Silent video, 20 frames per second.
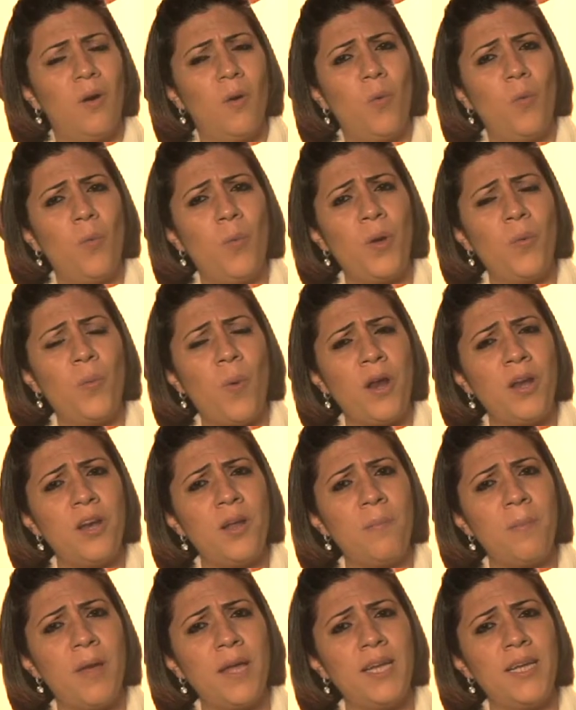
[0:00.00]
We
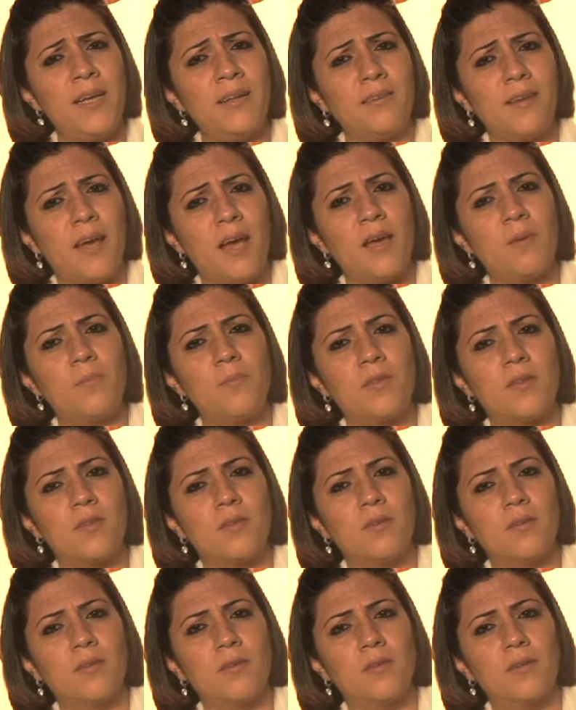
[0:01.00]
wonder many a times,
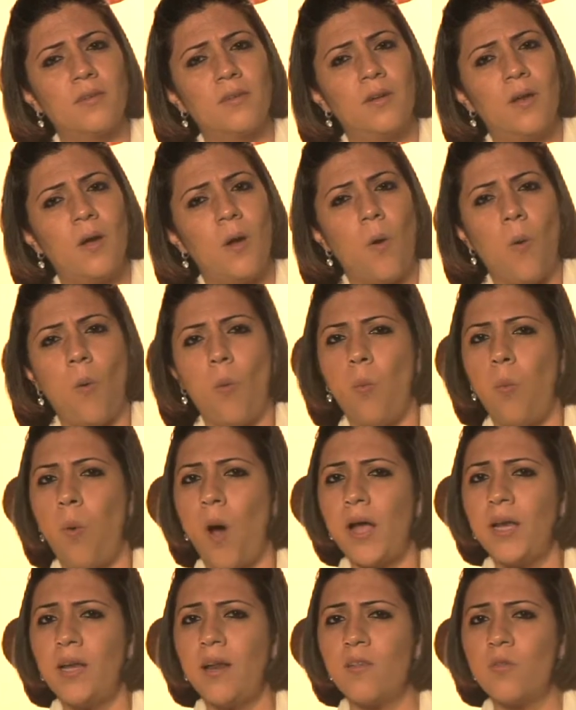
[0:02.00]

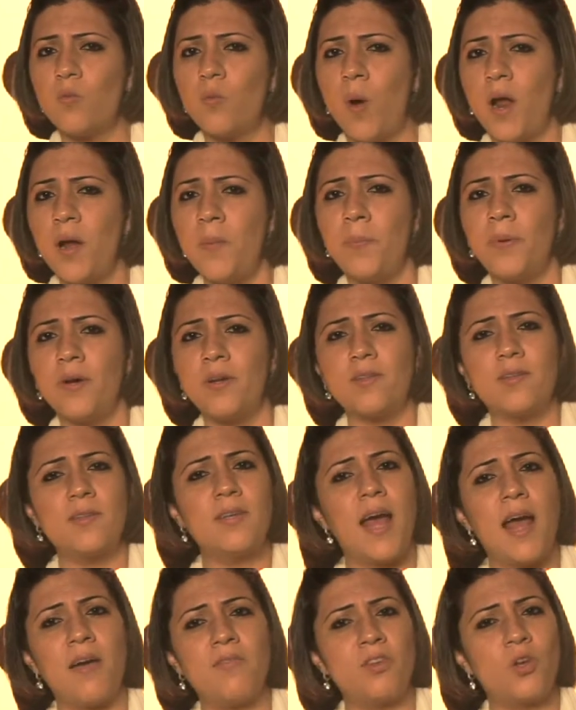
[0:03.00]
why does one person
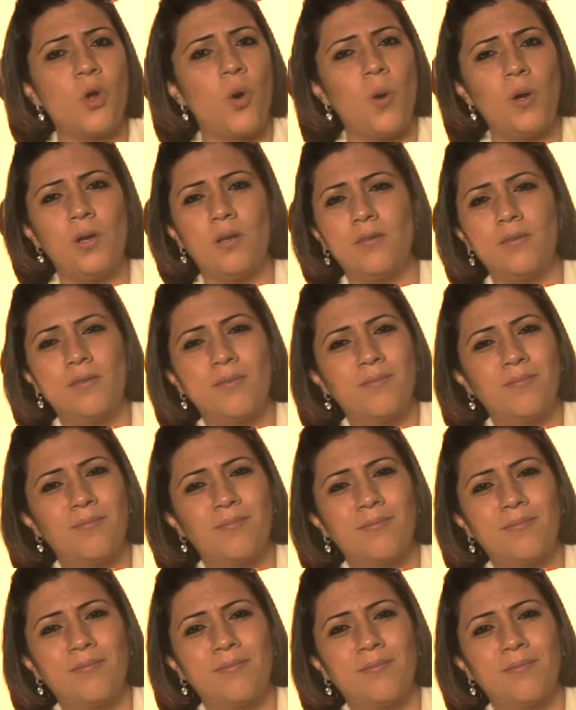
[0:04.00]
have it all,
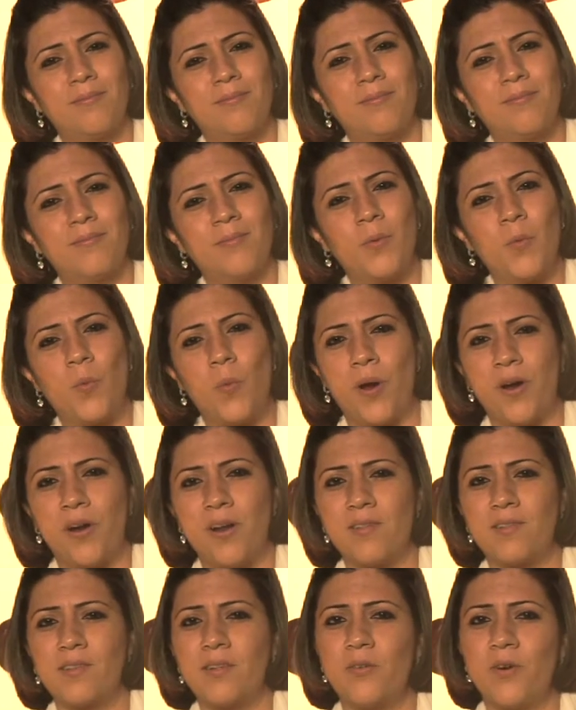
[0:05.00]

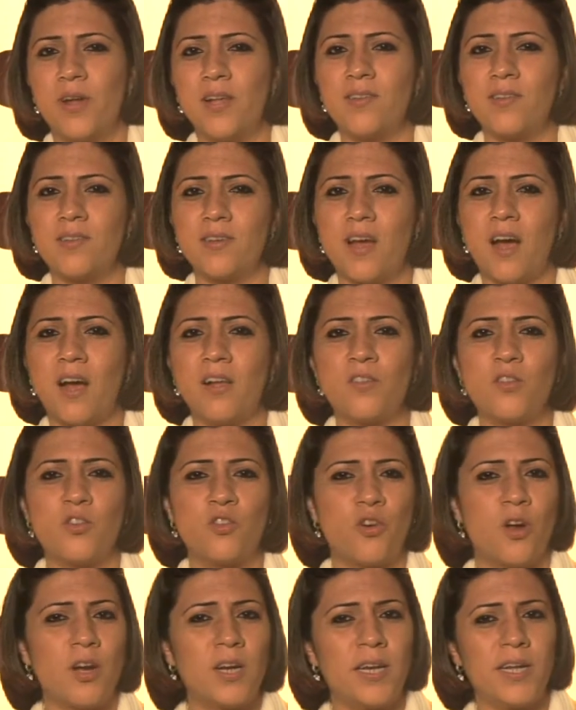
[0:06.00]
whereas the rest are
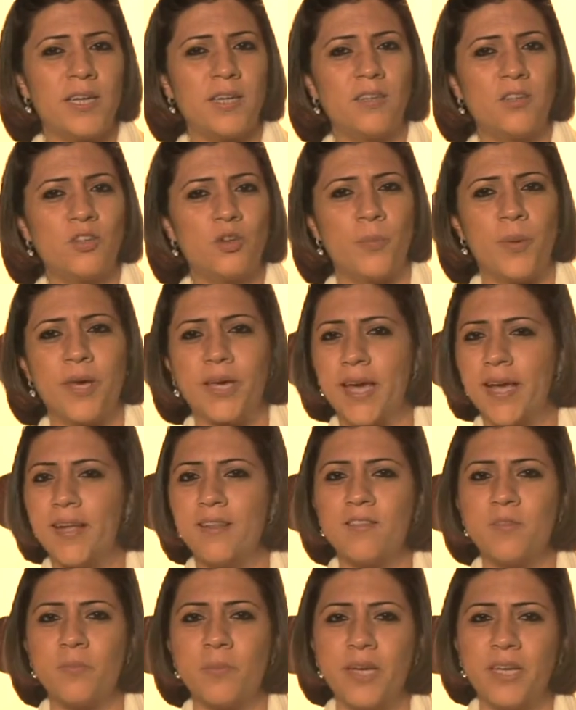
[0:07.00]
struggling to make
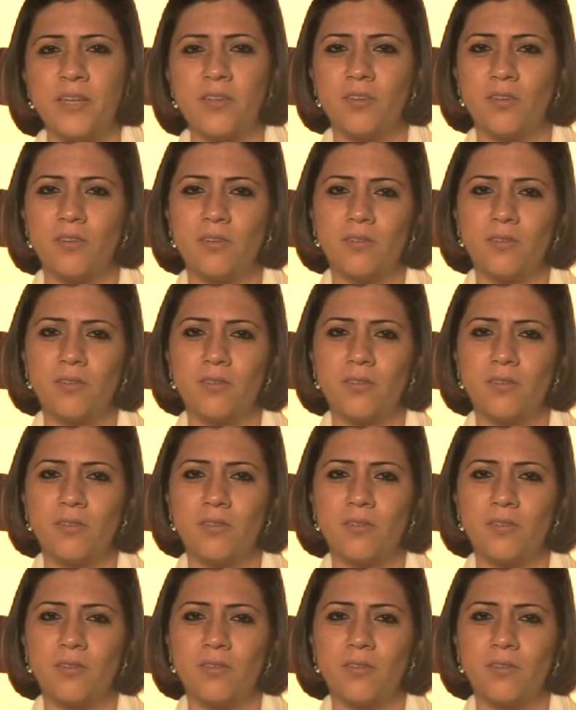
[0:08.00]
ends meet?